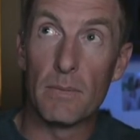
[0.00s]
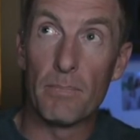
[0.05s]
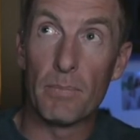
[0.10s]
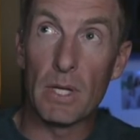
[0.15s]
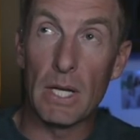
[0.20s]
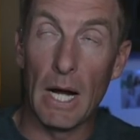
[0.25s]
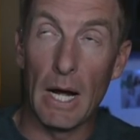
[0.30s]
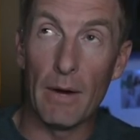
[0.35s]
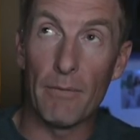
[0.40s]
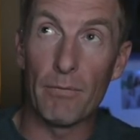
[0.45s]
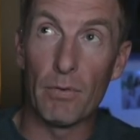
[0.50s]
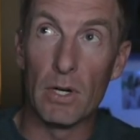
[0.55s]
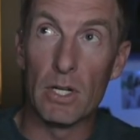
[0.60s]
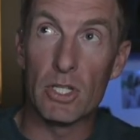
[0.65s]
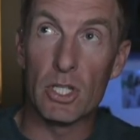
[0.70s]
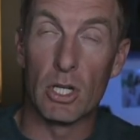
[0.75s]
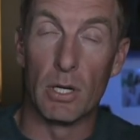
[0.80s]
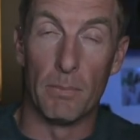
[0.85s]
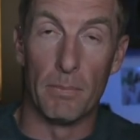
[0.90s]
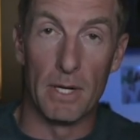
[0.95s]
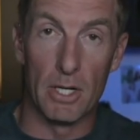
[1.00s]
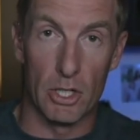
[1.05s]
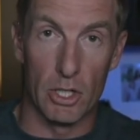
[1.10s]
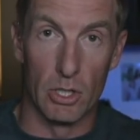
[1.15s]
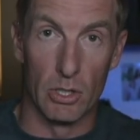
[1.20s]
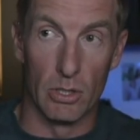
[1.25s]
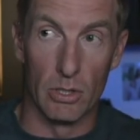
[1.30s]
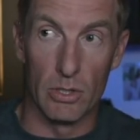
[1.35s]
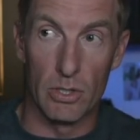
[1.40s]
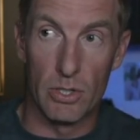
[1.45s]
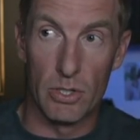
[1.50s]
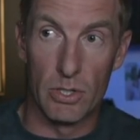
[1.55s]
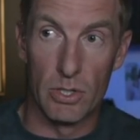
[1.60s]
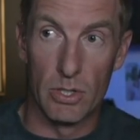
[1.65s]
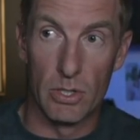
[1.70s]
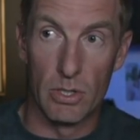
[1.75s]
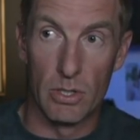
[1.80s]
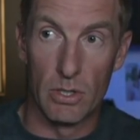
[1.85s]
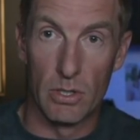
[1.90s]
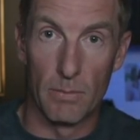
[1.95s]
conference commissioners,
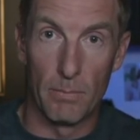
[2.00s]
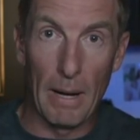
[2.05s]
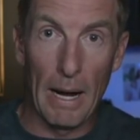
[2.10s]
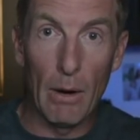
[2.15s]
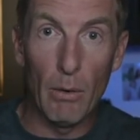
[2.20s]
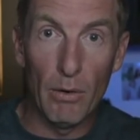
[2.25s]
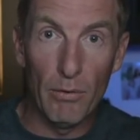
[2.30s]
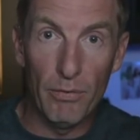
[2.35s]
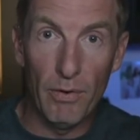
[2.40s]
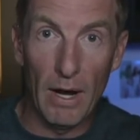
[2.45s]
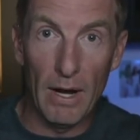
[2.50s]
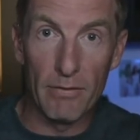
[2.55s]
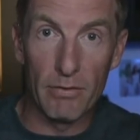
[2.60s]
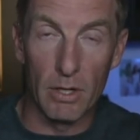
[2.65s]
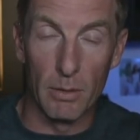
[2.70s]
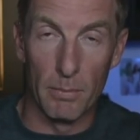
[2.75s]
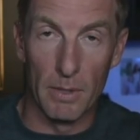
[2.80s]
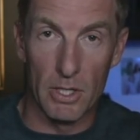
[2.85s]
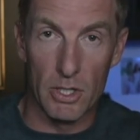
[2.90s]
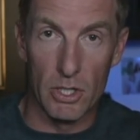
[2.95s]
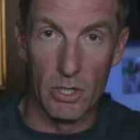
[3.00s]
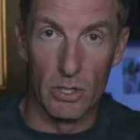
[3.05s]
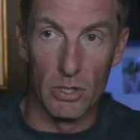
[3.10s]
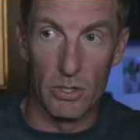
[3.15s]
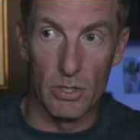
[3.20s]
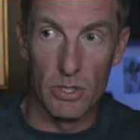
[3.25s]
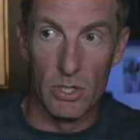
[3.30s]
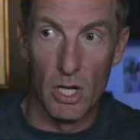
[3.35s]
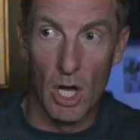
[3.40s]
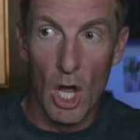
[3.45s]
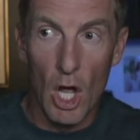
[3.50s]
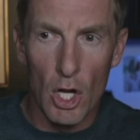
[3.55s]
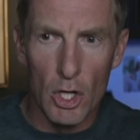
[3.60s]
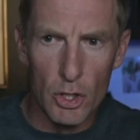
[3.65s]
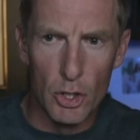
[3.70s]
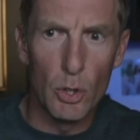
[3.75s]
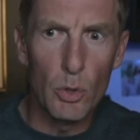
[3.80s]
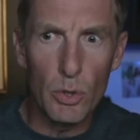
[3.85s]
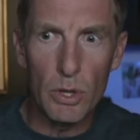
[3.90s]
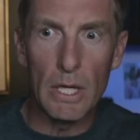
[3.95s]
Power Five commissioners,
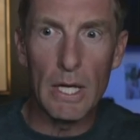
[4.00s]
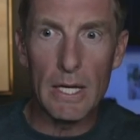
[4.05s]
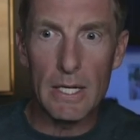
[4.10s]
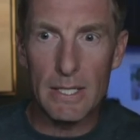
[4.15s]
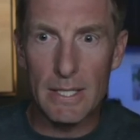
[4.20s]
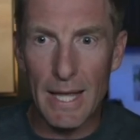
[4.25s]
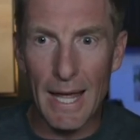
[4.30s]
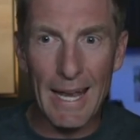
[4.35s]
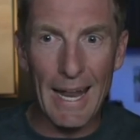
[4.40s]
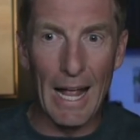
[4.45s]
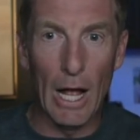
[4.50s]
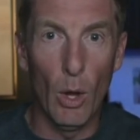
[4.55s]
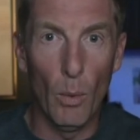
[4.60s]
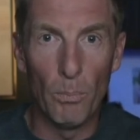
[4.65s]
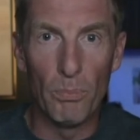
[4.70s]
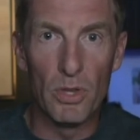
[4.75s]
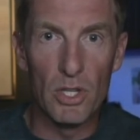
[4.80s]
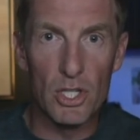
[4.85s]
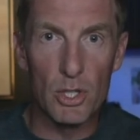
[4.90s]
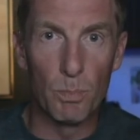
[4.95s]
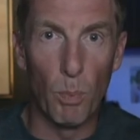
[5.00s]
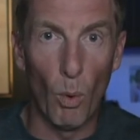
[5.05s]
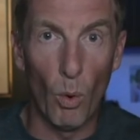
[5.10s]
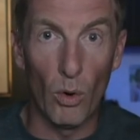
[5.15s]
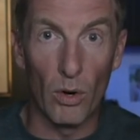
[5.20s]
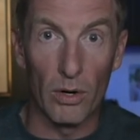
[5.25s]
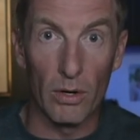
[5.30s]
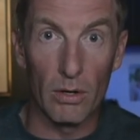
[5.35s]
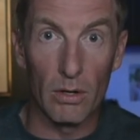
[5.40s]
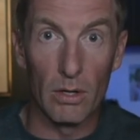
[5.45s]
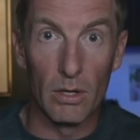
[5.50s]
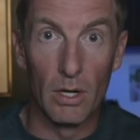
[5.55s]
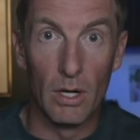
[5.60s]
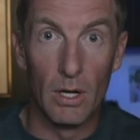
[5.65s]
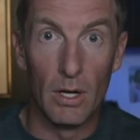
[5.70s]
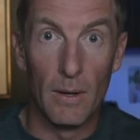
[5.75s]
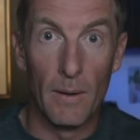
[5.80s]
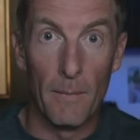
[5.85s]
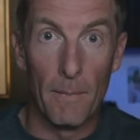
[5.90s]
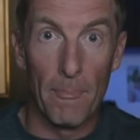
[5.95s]
do things that help the sport.
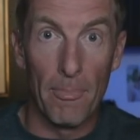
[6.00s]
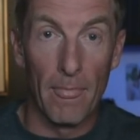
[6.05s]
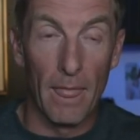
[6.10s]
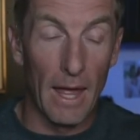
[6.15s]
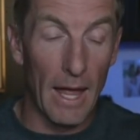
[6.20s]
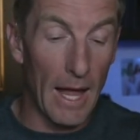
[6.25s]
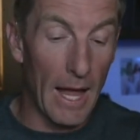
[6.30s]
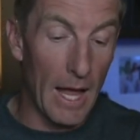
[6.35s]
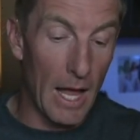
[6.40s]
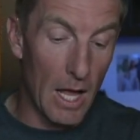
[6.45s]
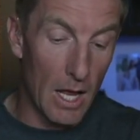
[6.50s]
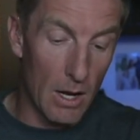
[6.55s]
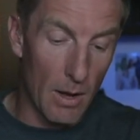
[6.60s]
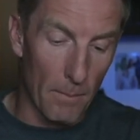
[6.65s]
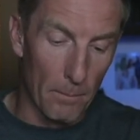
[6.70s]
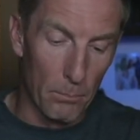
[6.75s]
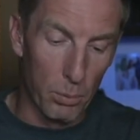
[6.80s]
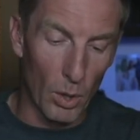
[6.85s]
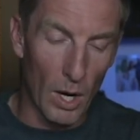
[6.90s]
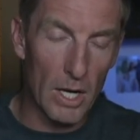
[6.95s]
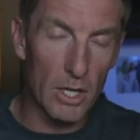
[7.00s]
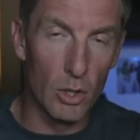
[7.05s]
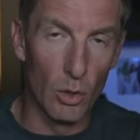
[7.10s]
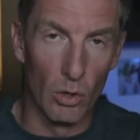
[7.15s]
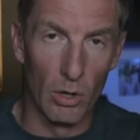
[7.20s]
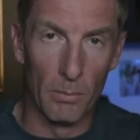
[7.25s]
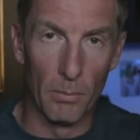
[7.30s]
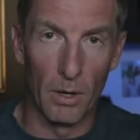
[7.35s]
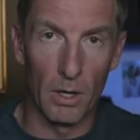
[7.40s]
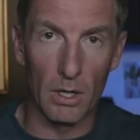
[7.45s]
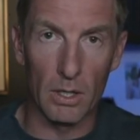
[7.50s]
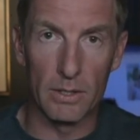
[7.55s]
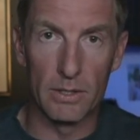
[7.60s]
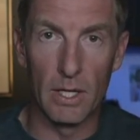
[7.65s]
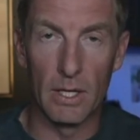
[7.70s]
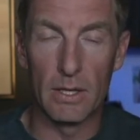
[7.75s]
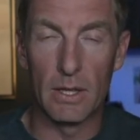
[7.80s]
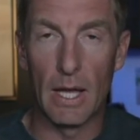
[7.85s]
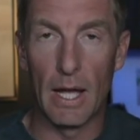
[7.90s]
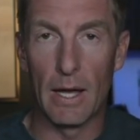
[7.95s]
And Brett Yormark
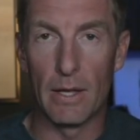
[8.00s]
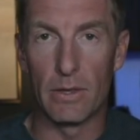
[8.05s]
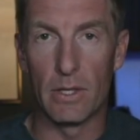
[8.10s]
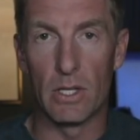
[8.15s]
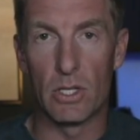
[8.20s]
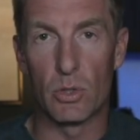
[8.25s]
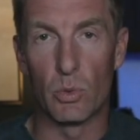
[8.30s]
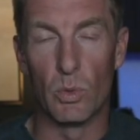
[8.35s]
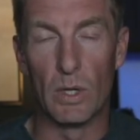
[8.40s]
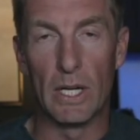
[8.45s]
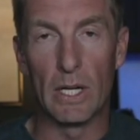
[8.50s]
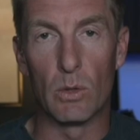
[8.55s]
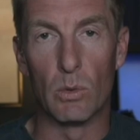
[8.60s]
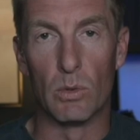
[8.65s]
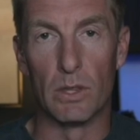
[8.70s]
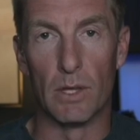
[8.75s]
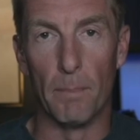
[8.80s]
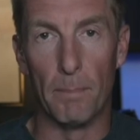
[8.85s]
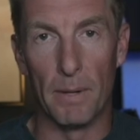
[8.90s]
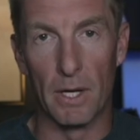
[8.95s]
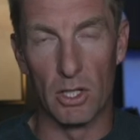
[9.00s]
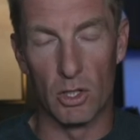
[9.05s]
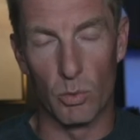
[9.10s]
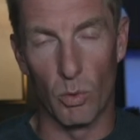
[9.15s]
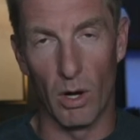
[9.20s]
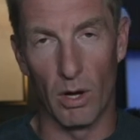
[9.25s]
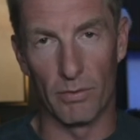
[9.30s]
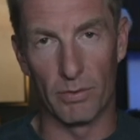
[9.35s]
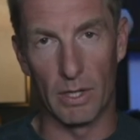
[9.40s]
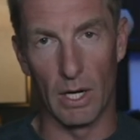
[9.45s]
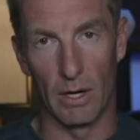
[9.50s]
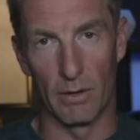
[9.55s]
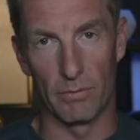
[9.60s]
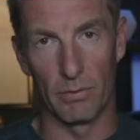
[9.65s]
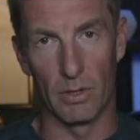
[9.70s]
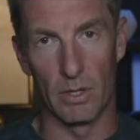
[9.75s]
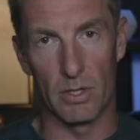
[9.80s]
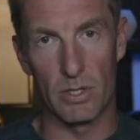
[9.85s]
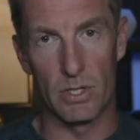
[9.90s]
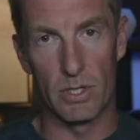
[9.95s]
did that this week with the Big 12
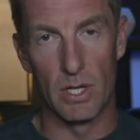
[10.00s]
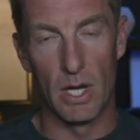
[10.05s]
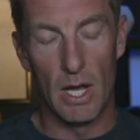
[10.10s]
conference.